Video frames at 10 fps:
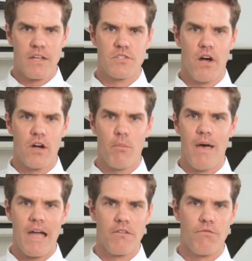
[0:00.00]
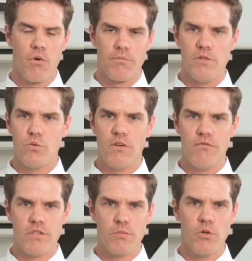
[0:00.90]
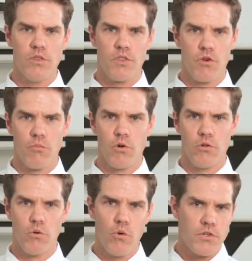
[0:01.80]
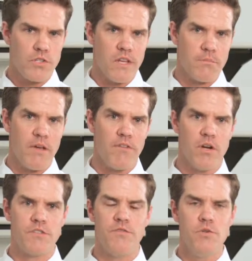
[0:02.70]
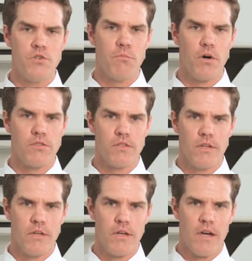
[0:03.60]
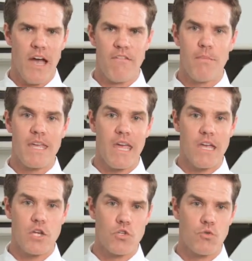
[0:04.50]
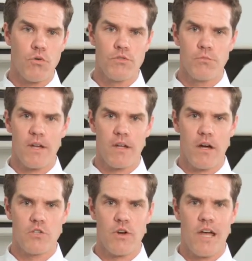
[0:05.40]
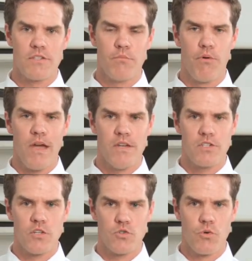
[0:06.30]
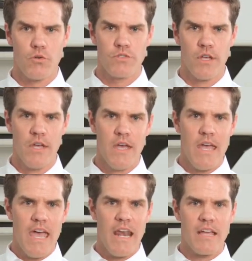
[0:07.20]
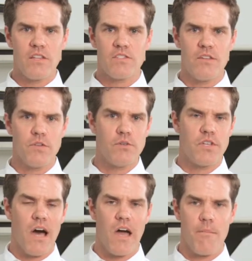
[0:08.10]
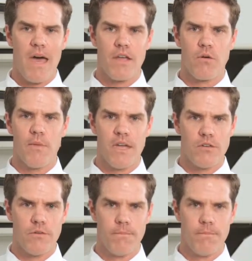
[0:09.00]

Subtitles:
can toggle back and forth between visible and thermal, or select my various fusion modes. I have my gain controls or my contrast and brightness controls, and I can set those to automatic or manual.